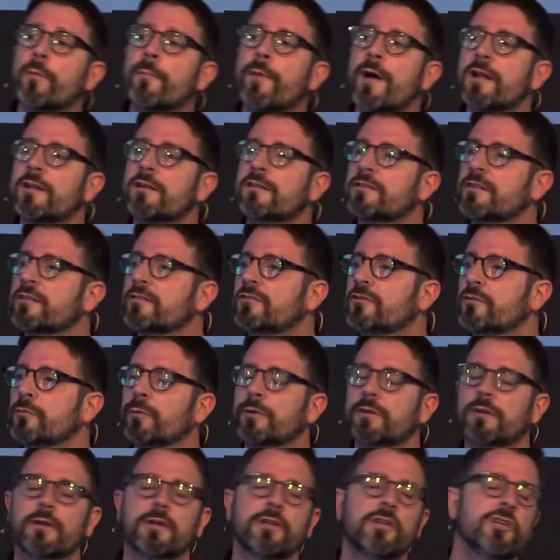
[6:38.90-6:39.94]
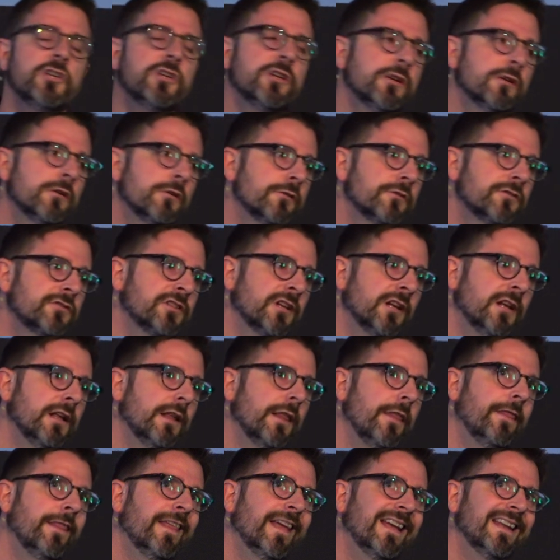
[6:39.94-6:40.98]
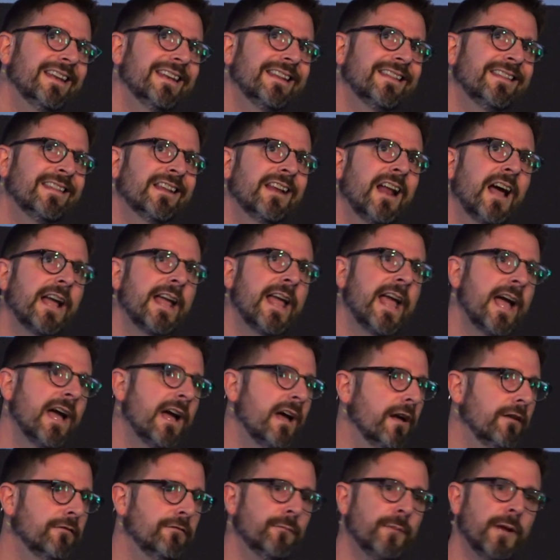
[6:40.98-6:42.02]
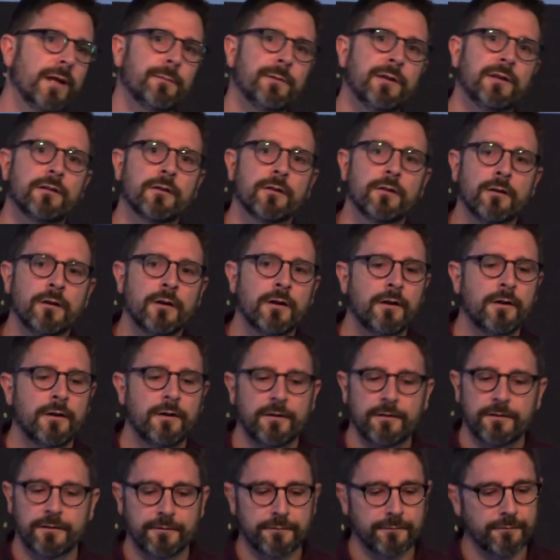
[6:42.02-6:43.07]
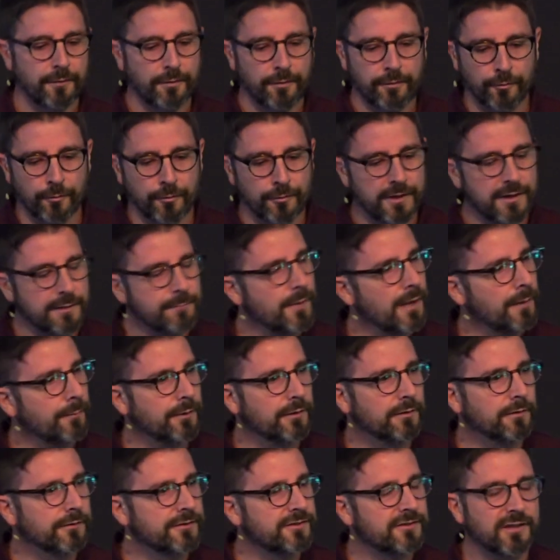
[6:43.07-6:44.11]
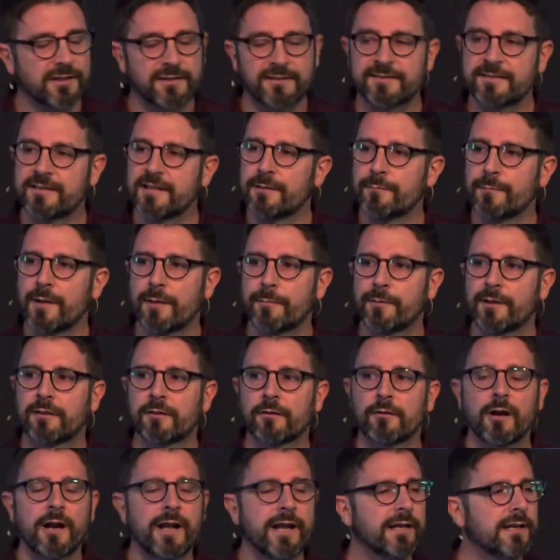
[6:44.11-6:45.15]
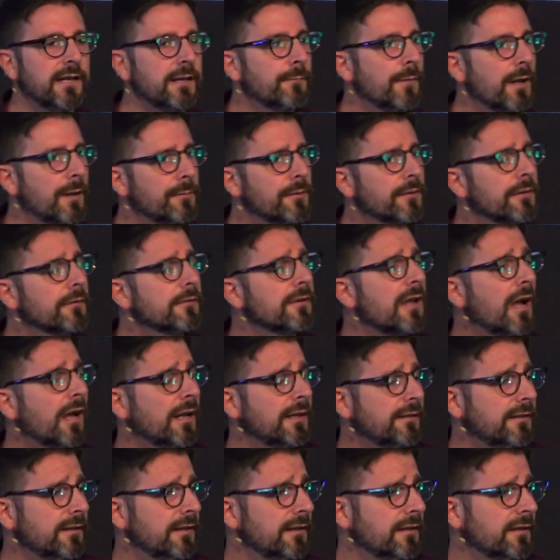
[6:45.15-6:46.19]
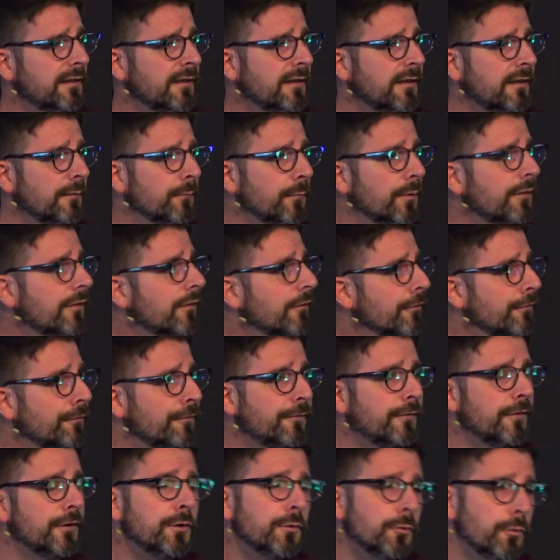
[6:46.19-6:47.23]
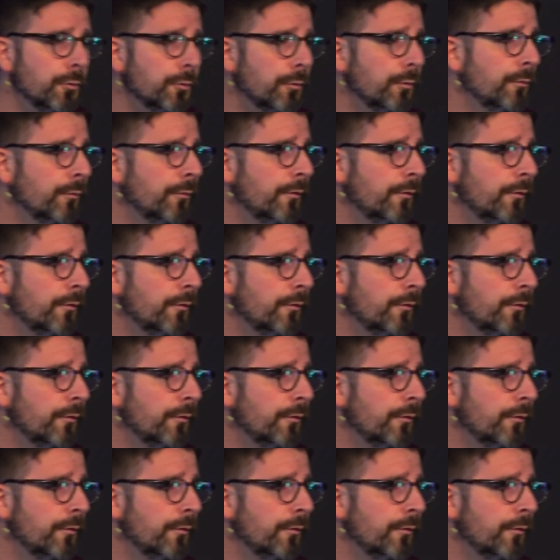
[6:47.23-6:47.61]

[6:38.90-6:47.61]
am I to do with the years that, that I have? Maybe they're 30, maybe they're 60, maybe they're 80, maybe they're 90, but they're few.